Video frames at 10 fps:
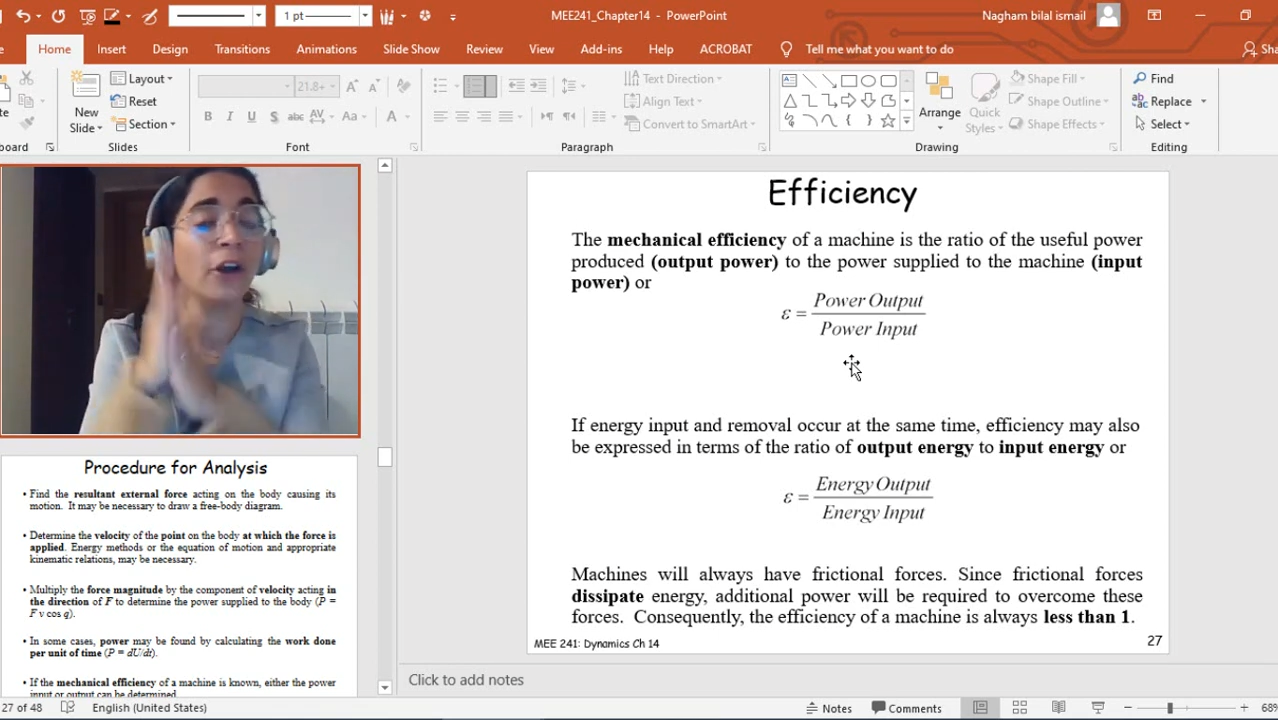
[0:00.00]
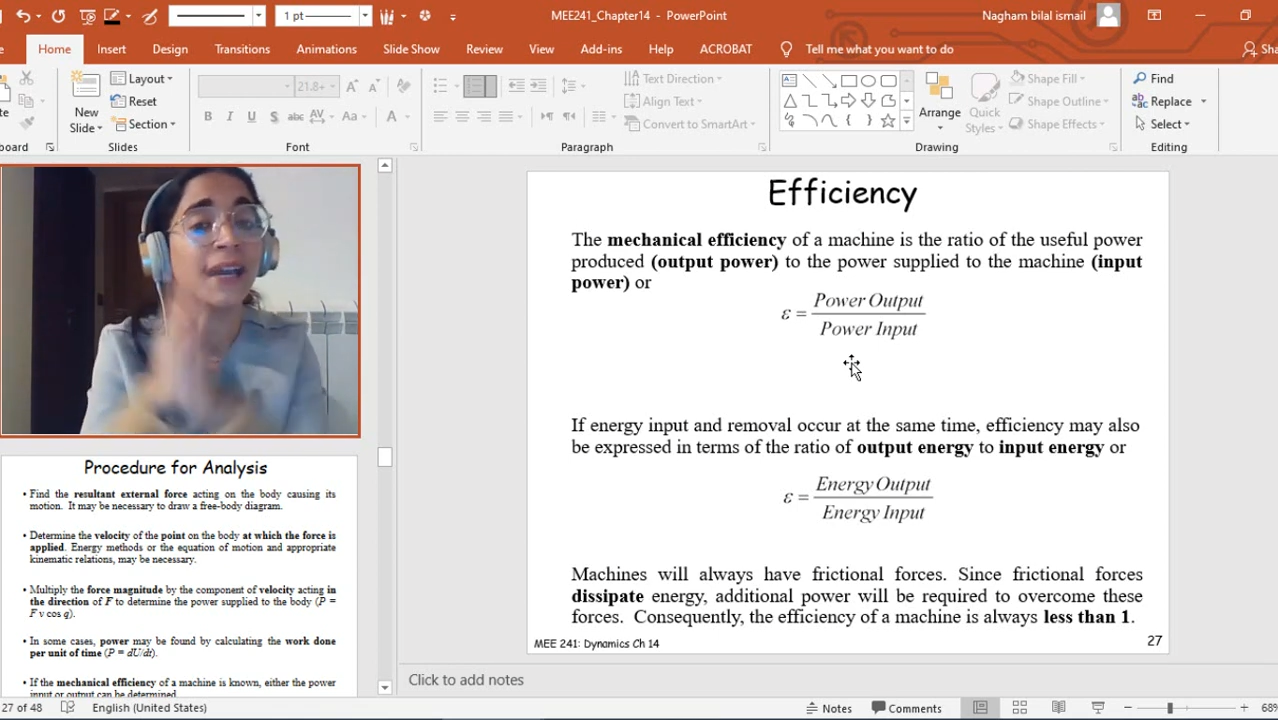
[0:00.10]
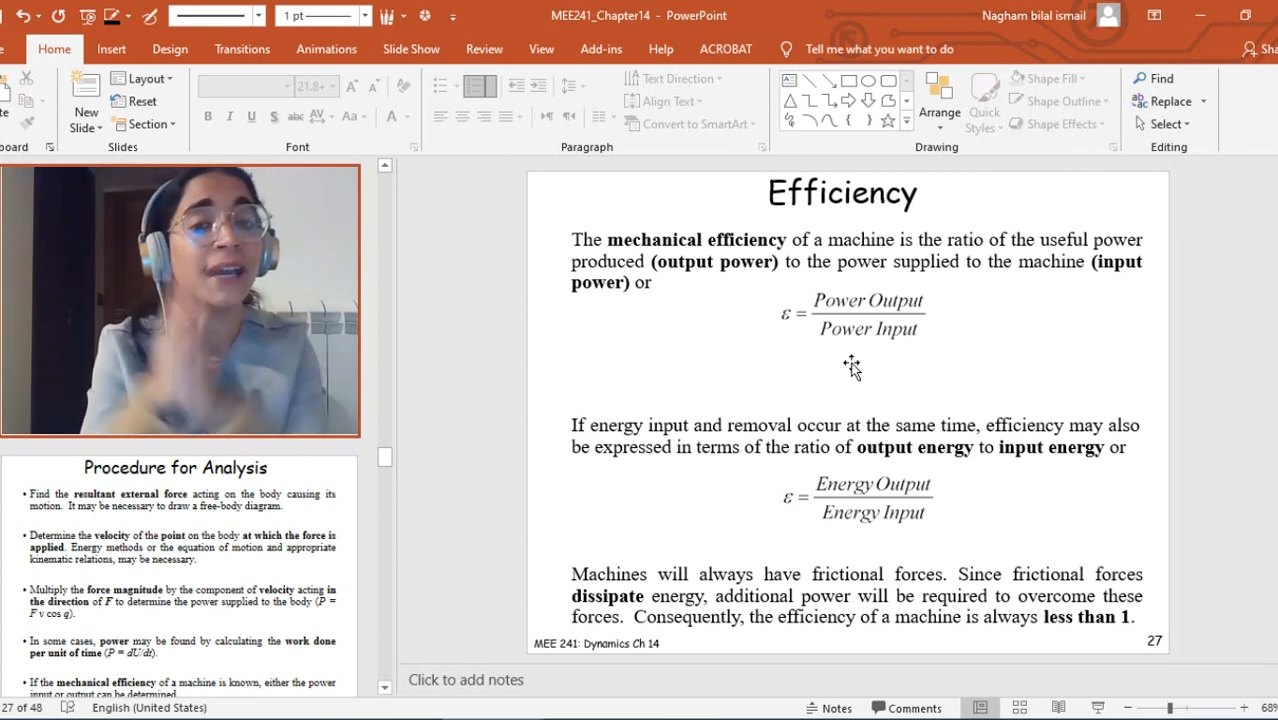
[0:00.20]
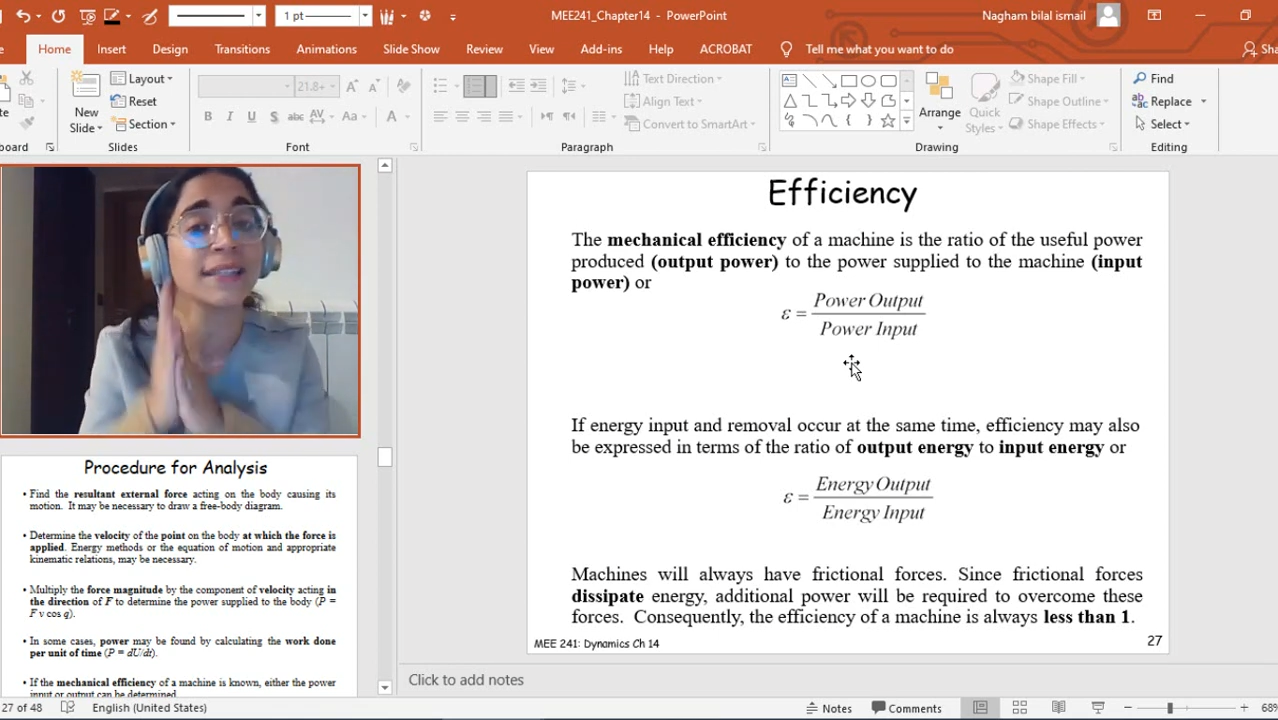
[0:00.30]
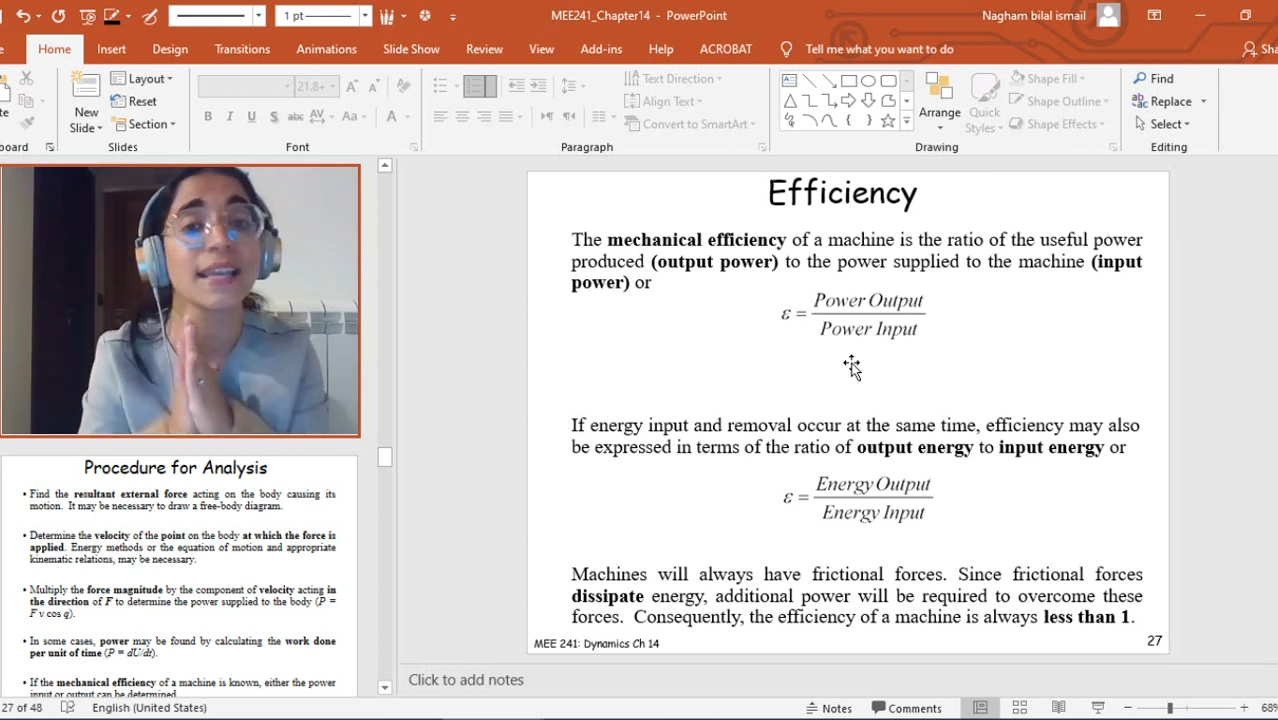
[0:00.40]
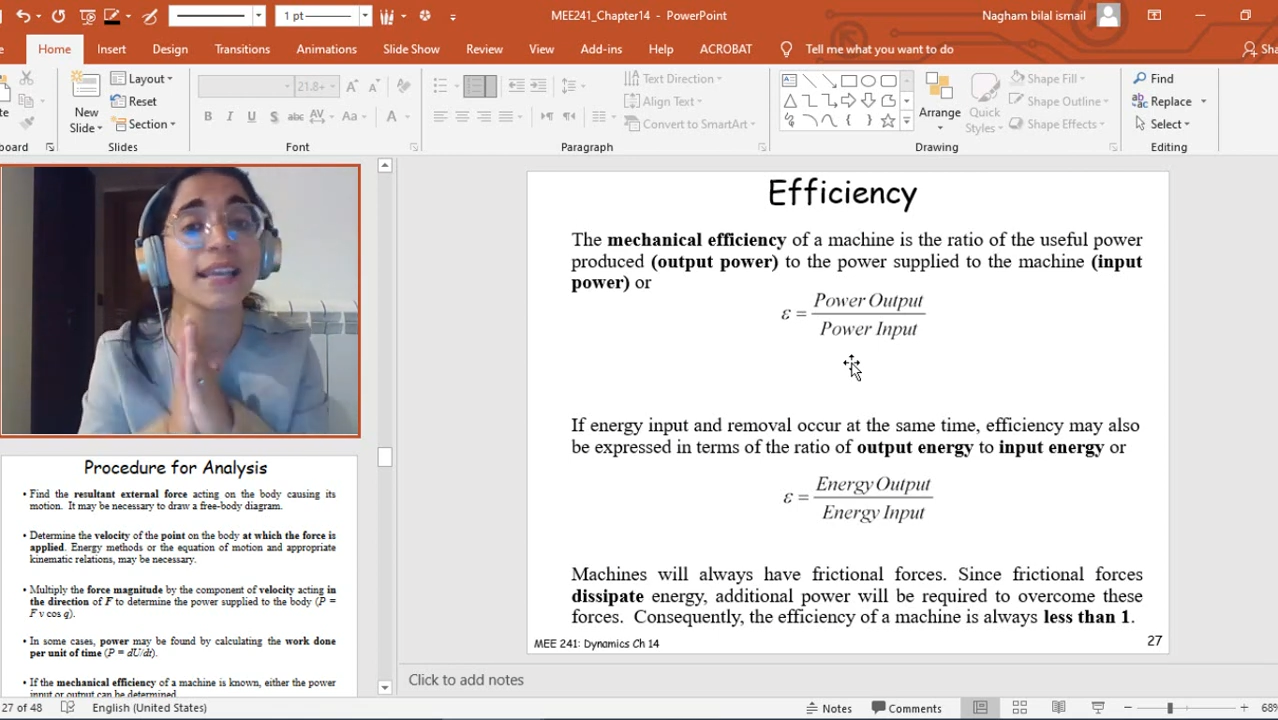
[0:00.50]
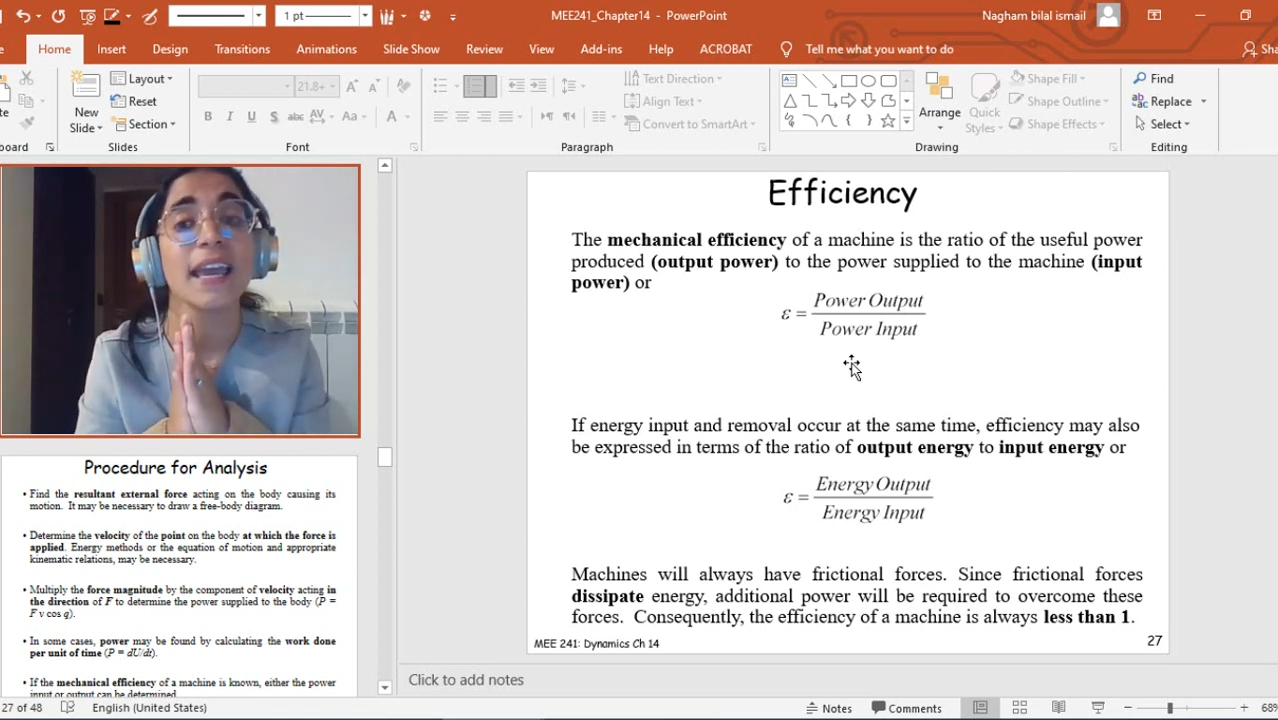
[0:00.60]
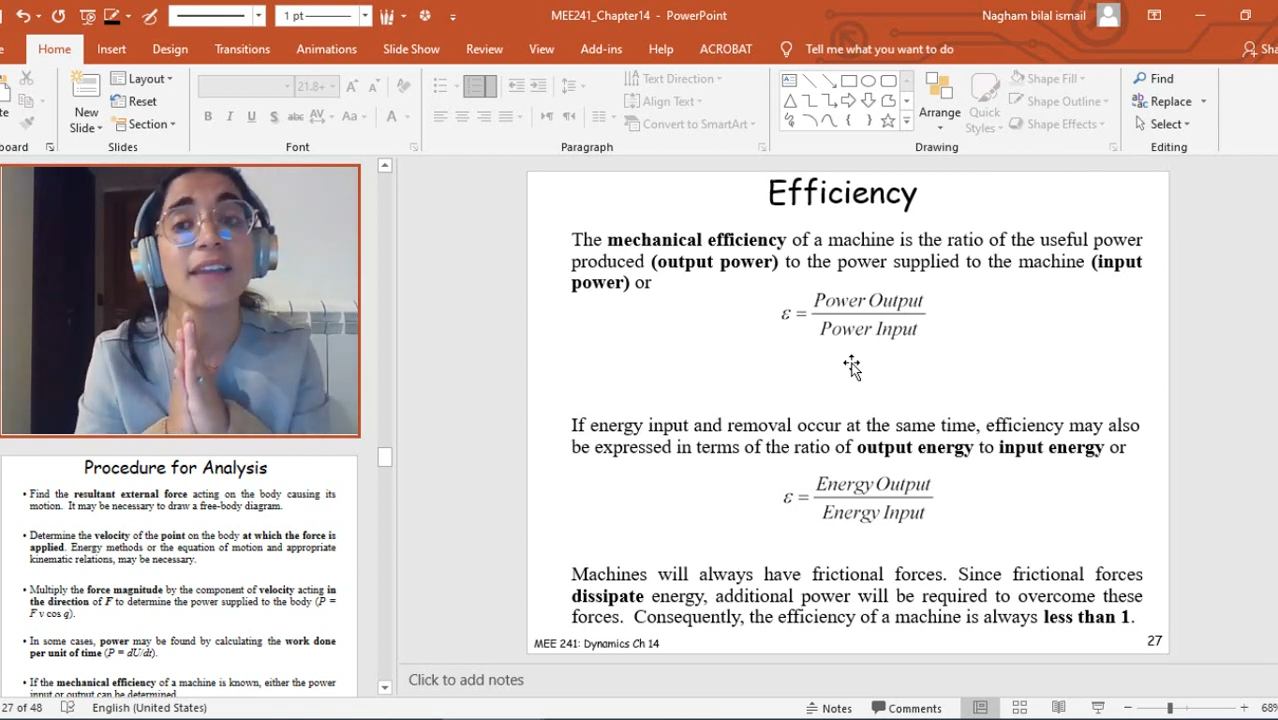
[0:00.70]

hands